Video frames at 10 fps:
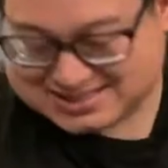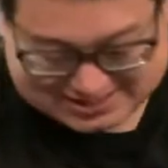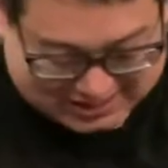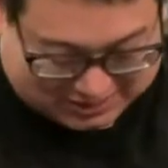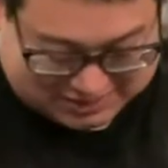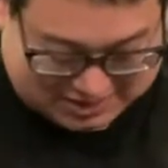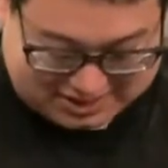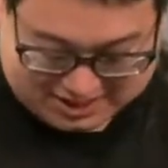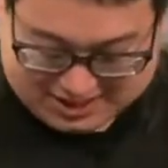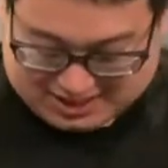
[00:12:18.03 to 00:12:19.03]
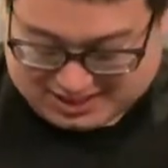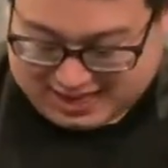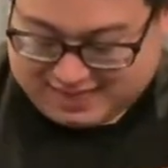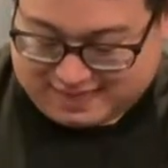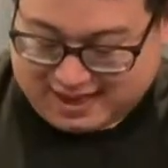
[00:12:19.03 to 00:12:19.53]
So,
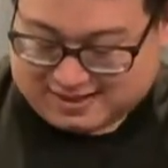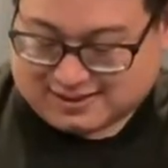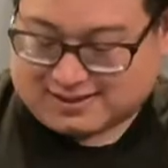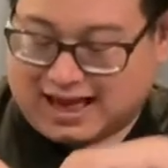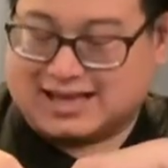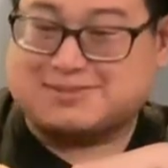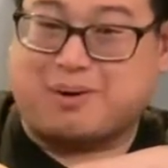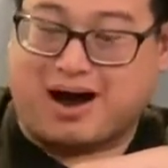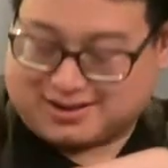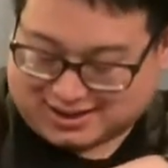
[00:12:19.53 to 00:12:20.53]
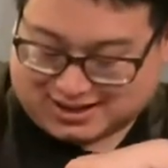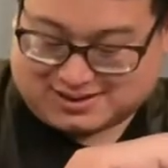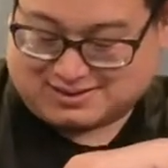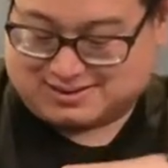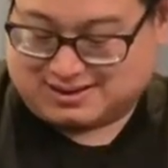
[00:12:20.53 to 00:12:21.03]
and then the last pocket
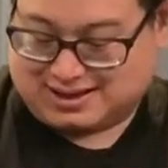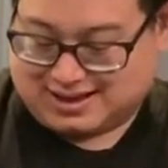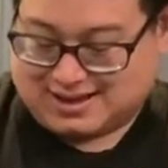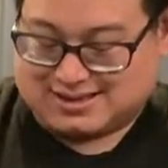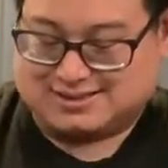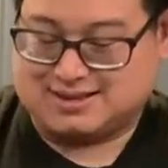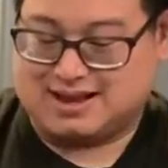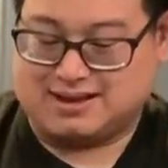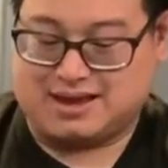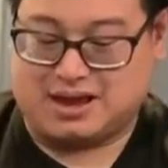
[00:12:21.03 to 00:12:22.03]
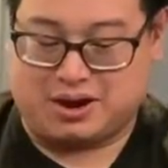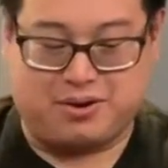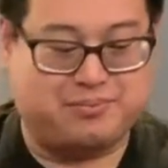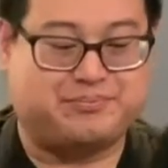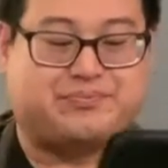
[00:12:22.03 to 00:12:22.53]
is in
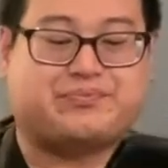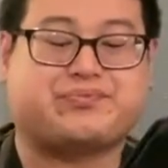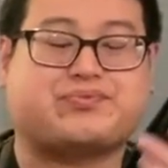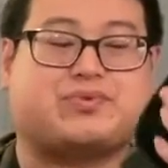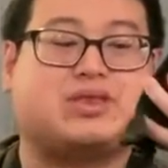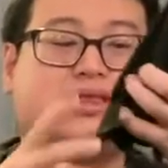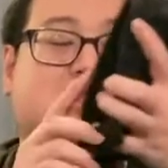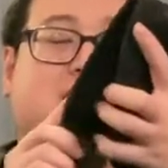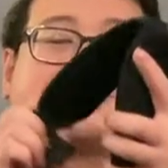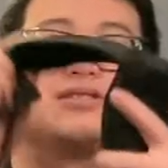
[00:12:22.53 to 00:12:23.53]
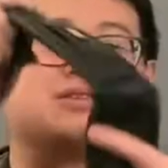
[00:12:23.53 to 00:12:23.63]
here. This is